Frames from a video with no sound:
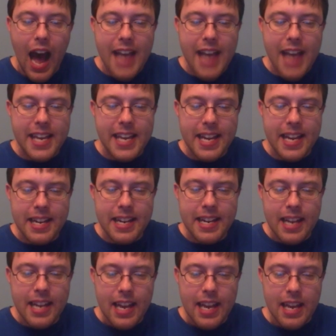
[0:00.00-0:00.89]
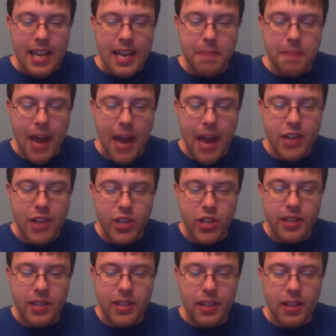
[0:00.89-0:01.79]
I can
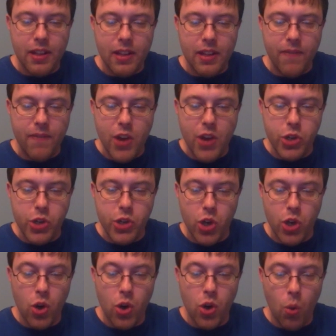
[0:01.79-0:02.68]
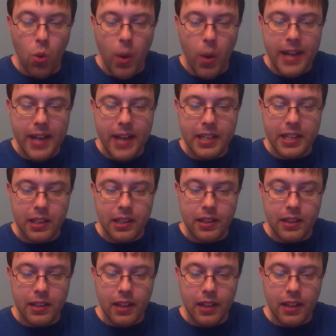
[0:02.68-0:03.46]
imagine the future when